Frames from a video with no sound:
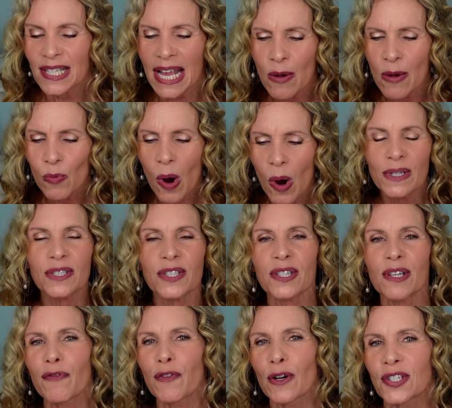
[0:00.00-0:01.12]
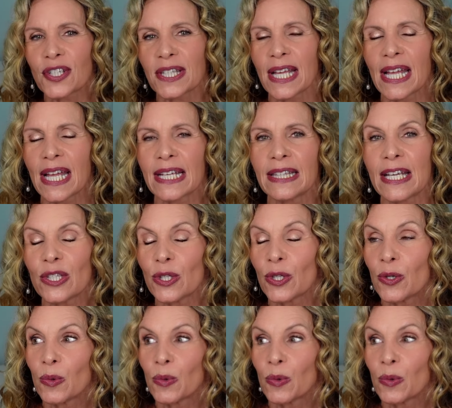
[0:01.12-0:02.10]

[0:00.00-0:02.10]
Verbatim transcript: And what was the first thing that you